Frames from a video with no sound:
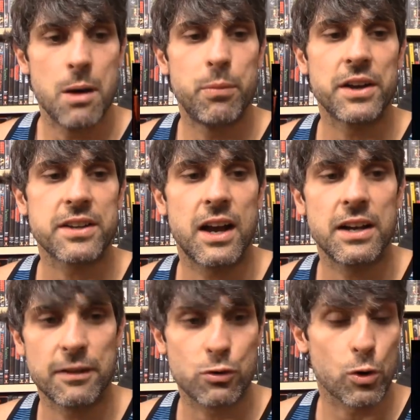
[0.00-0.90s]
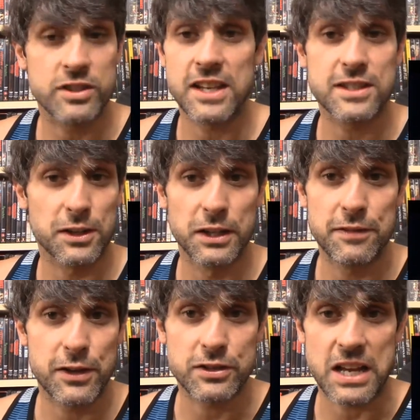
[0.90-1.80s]
But uh, of course they still
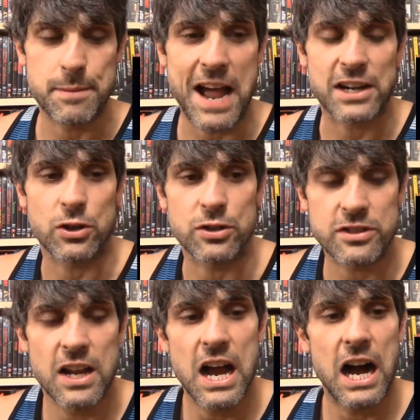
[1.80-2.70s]
live here, same actors.